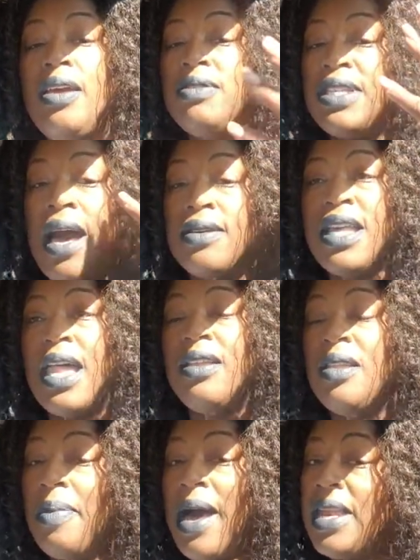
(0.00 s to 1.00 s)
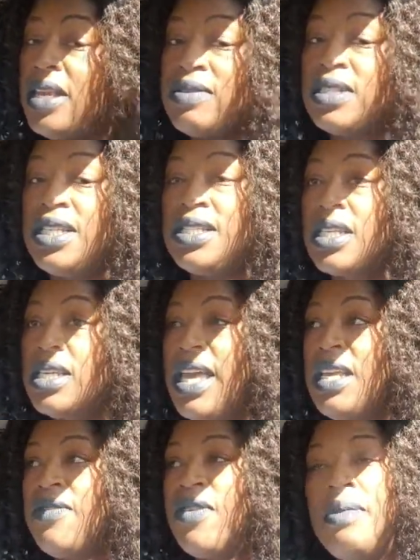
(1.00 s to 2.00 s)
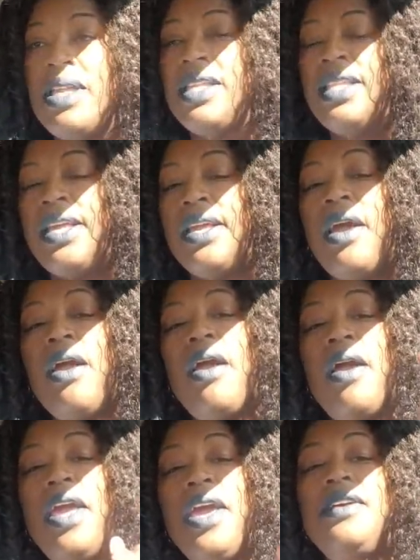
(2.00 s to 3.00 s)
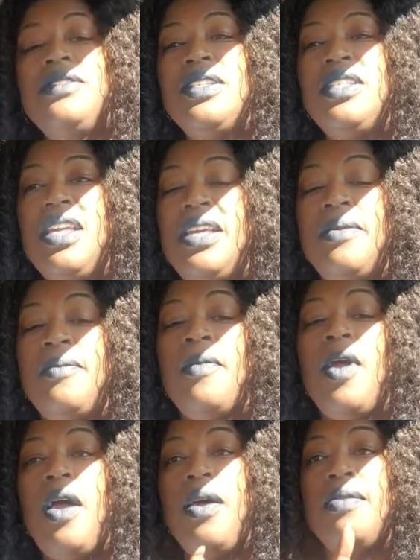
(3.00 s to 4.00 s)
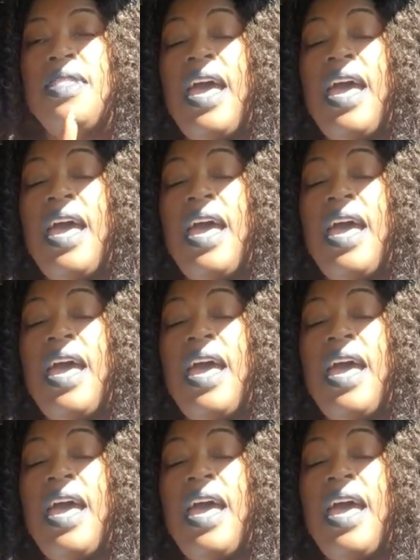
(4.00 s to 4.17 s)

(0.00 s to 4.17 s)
It was outside of the body. It was disconnected from anything. Here's the thing.